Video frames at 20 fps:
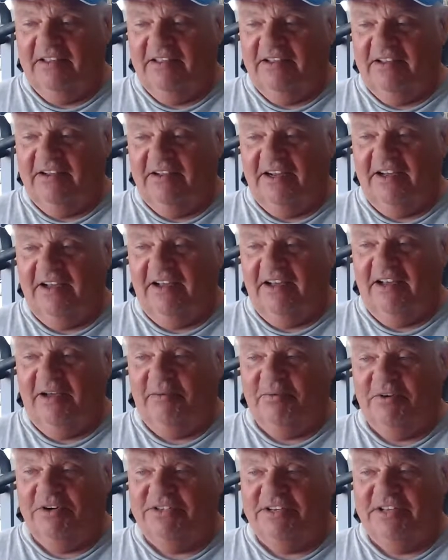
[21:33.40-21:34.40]
I
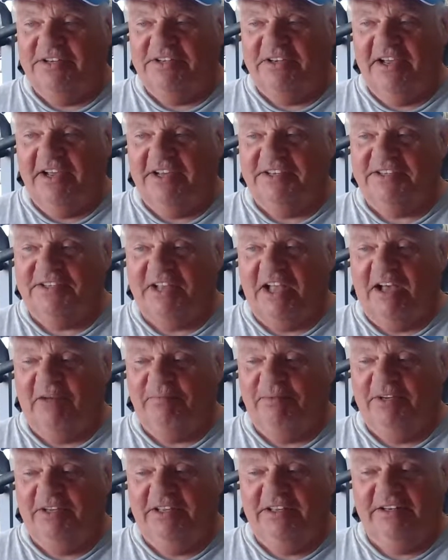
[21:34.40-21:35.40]
appreciate you guys
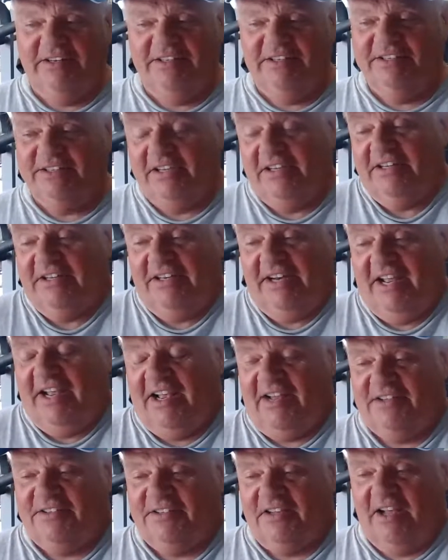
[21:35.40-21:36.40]
stopping in. It's
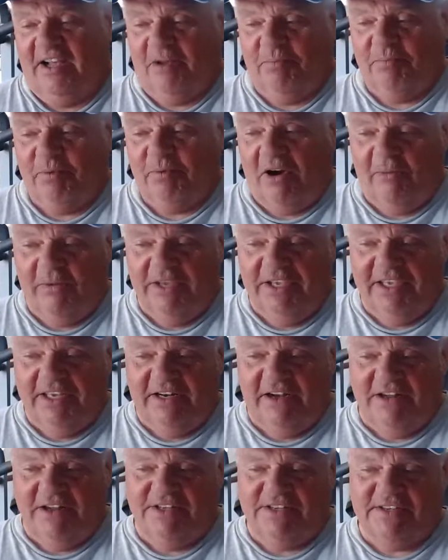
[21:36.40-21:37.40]
unannounced. I'll probably get
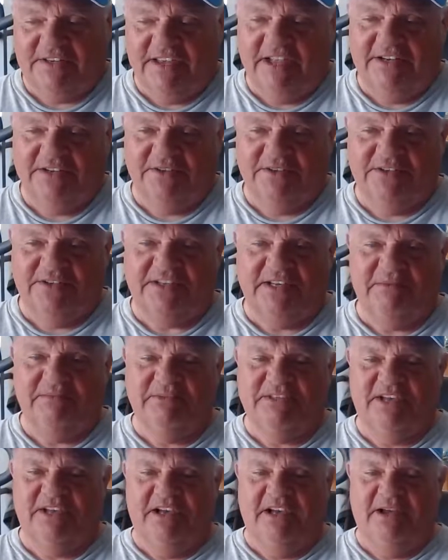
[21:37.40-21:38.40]
on the schedule
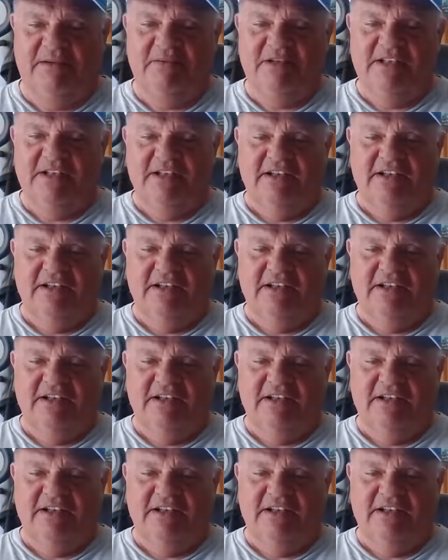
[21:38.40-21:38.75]
sometime.